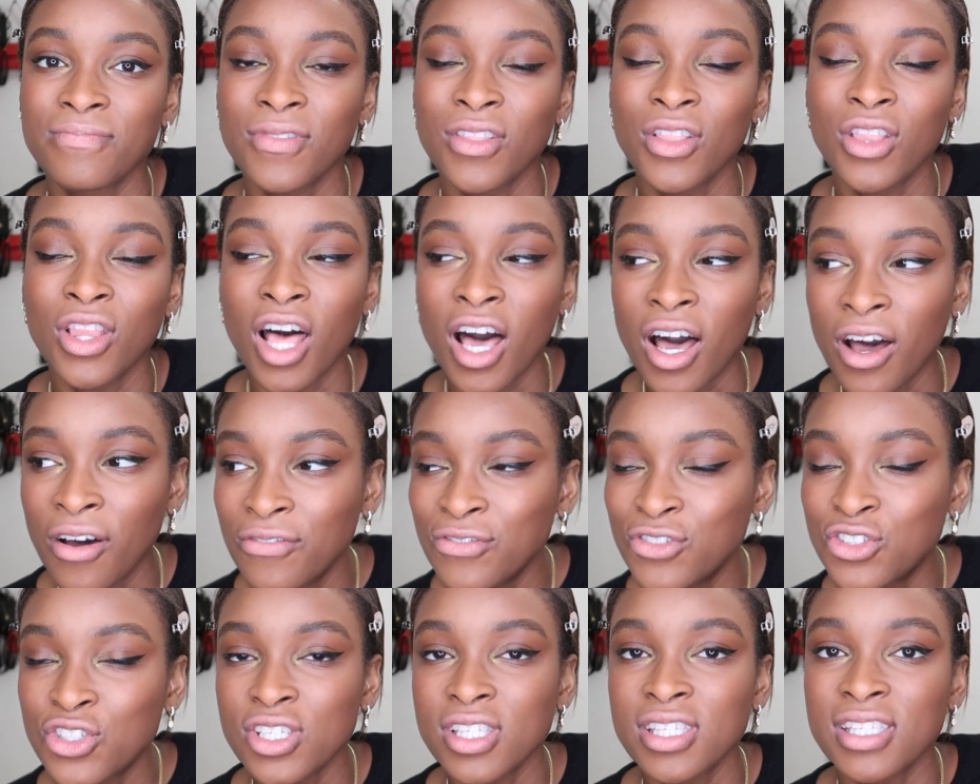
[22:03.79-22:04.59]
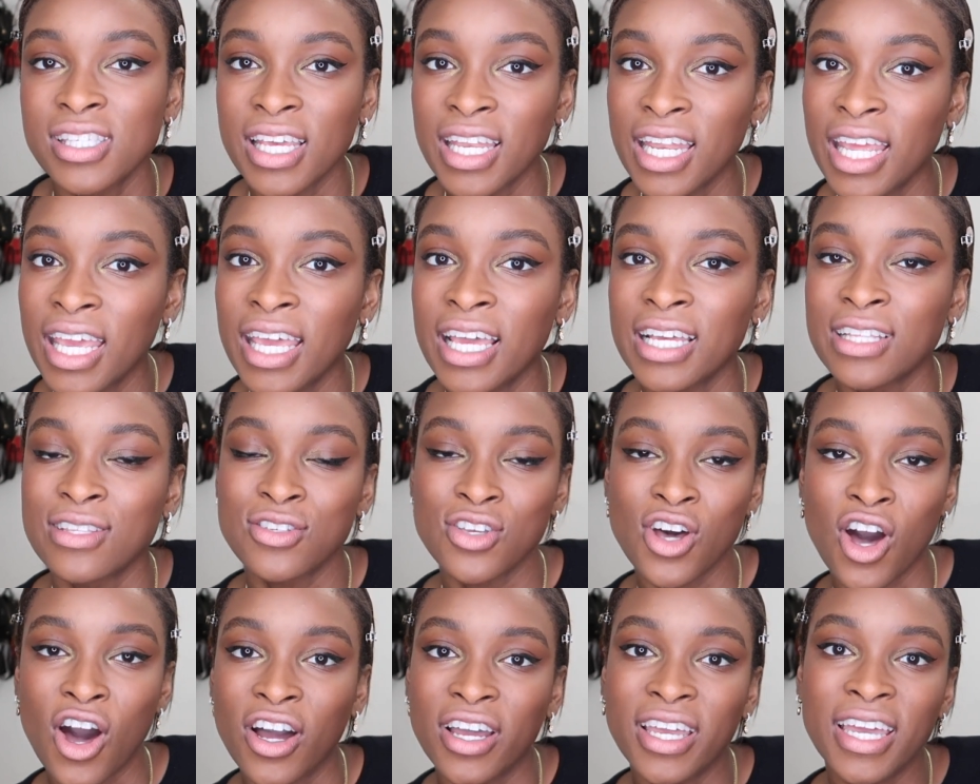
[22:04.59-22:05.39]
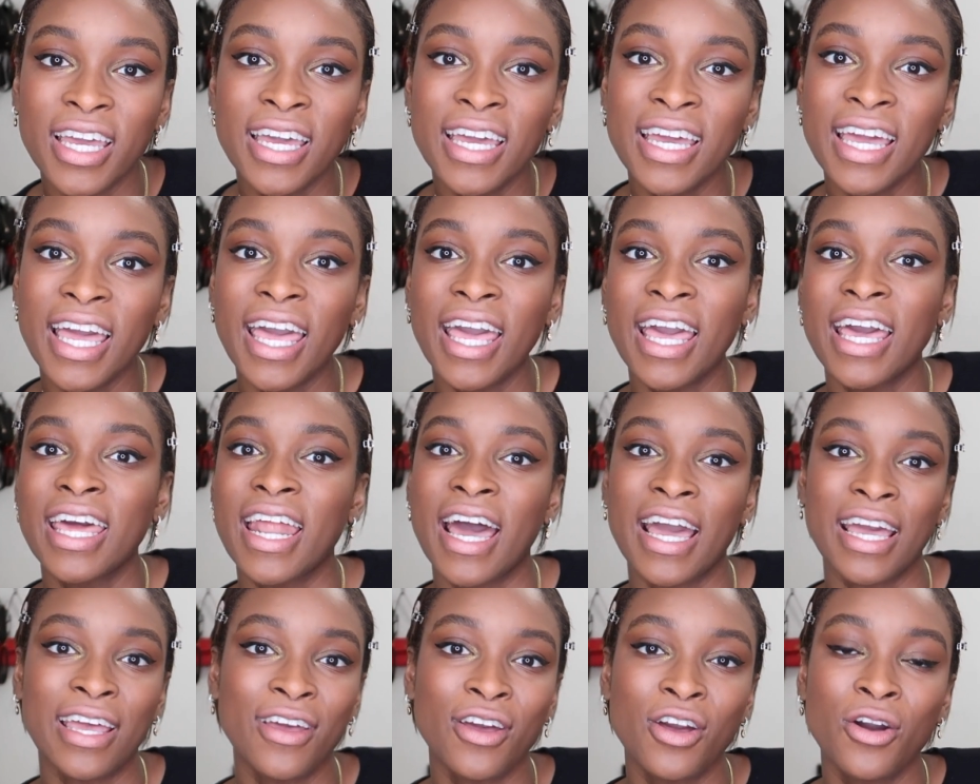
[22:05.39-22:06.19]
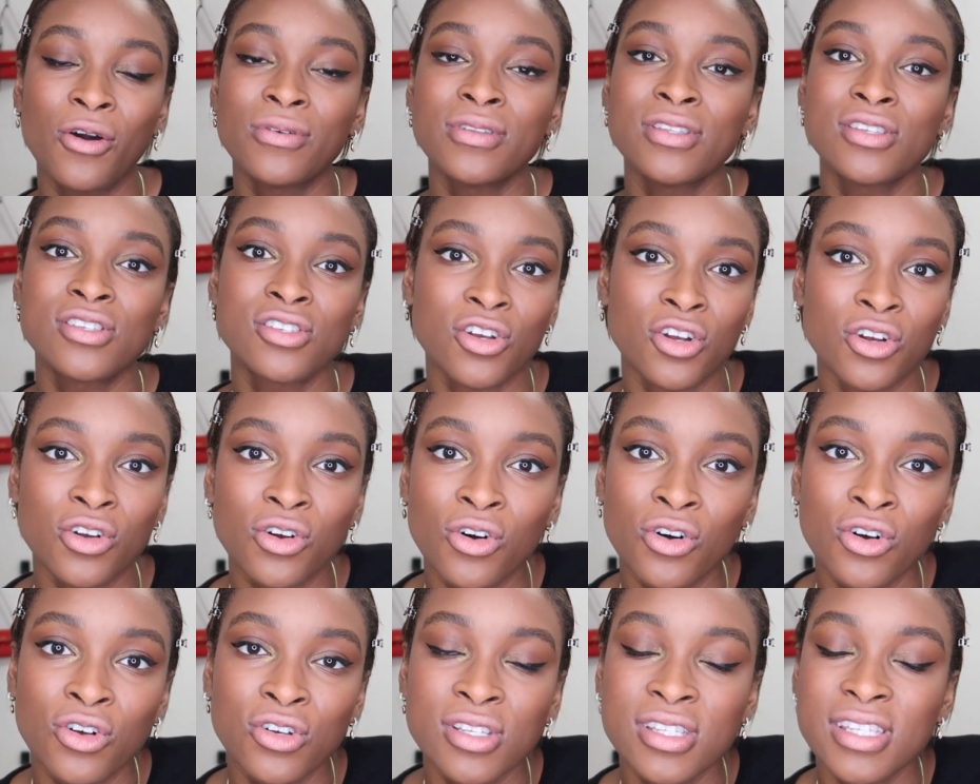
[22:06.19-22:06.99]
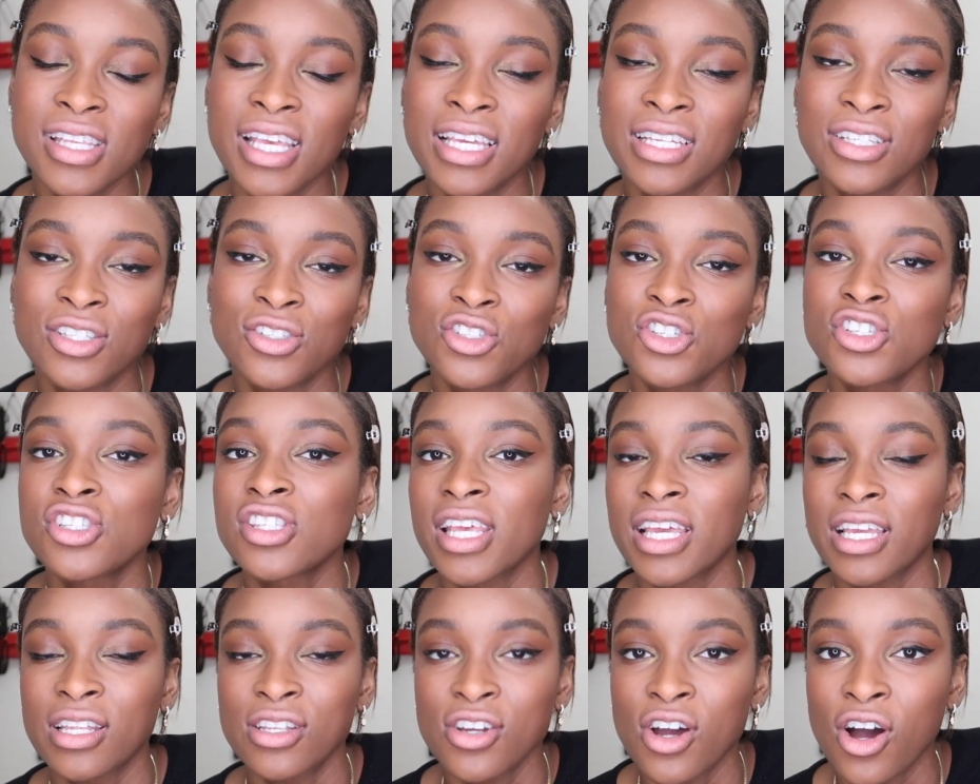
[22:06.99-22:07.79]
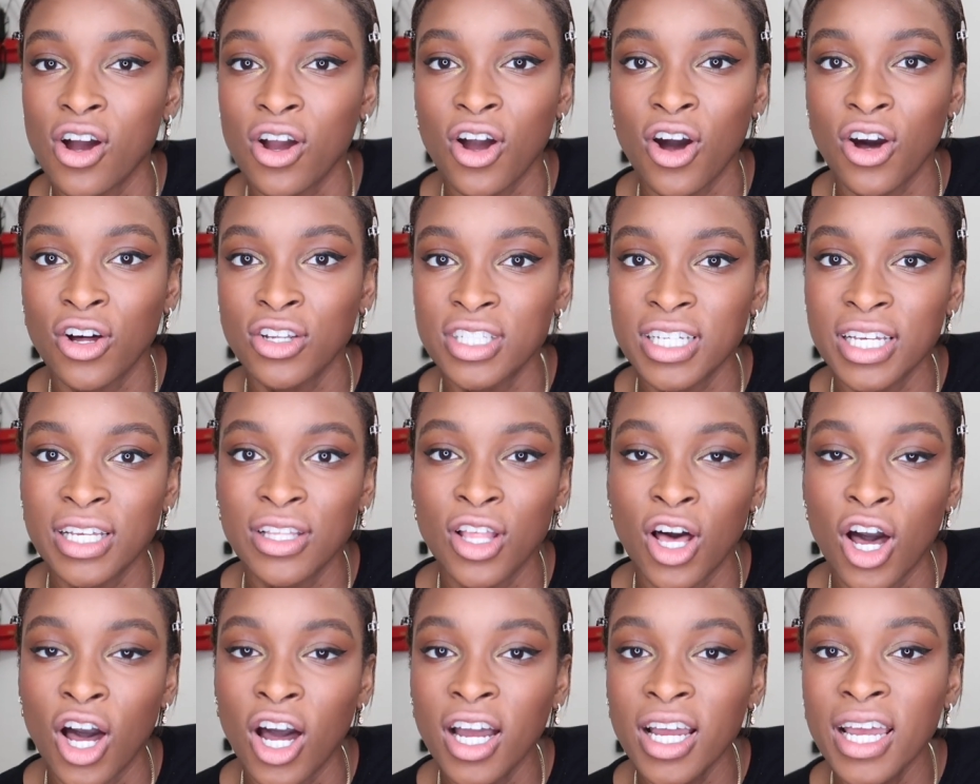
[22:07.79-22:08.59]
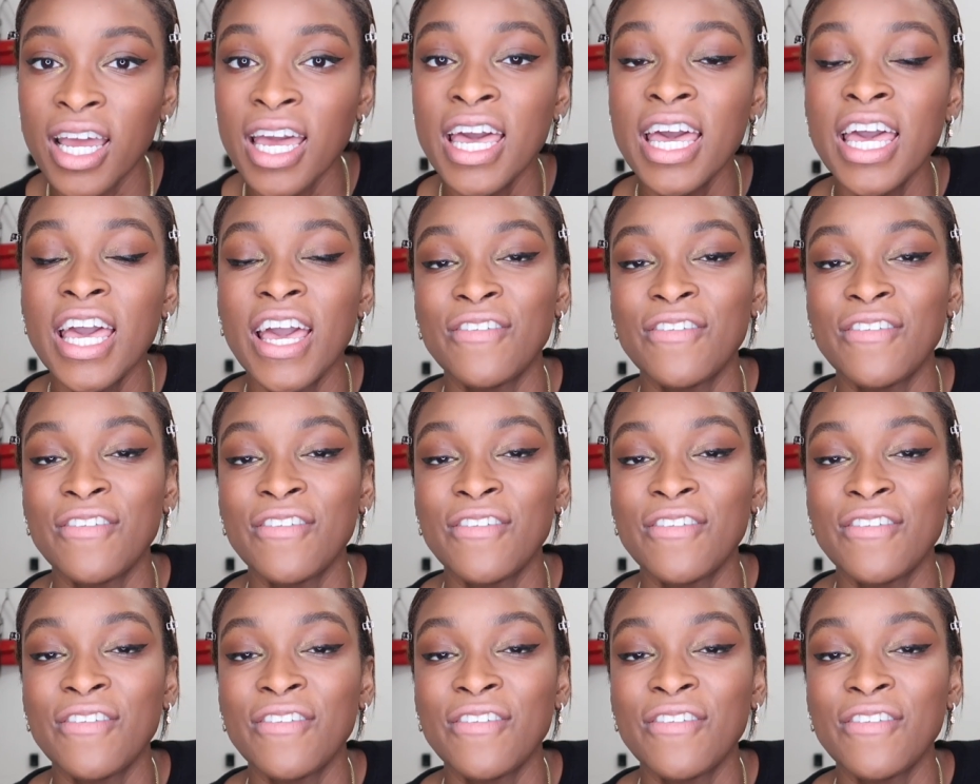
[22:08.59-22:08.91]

love just sitting and talking, and I could go in circles and just like talk all day long.